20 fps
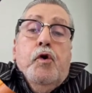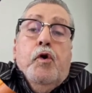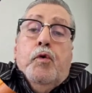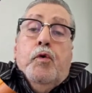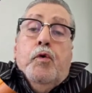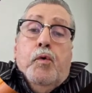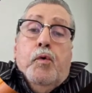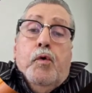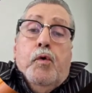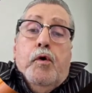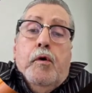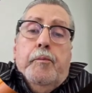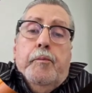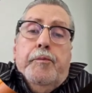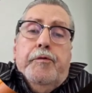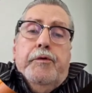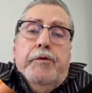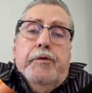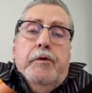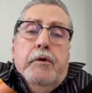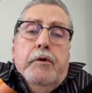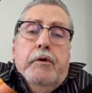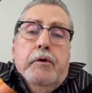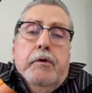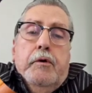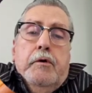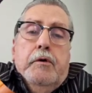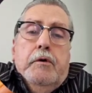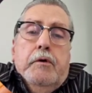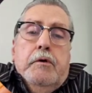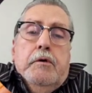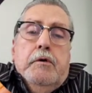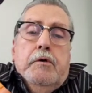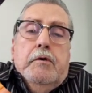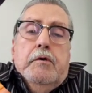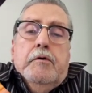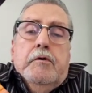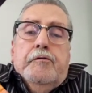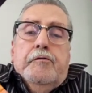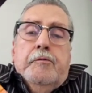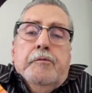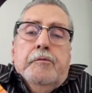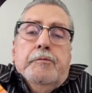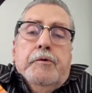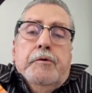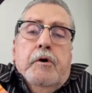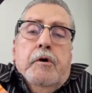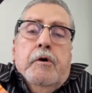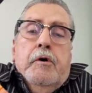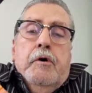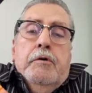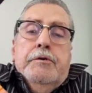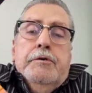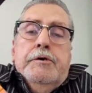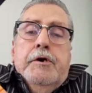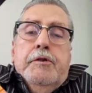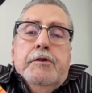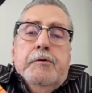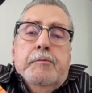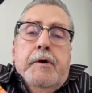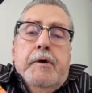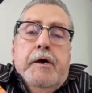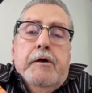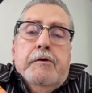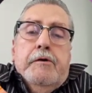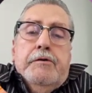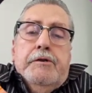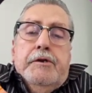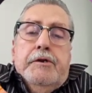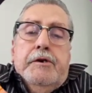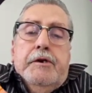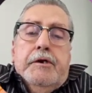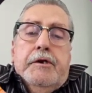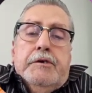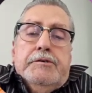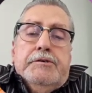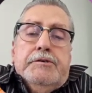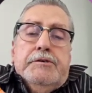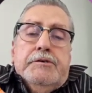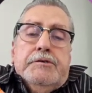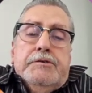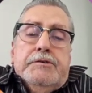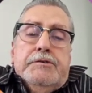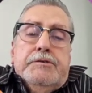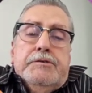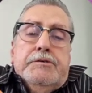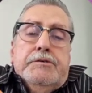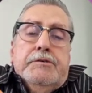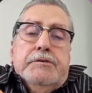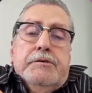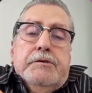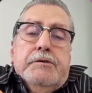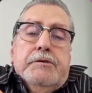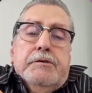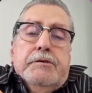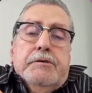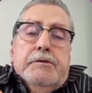or warmth from all the other matter that exists.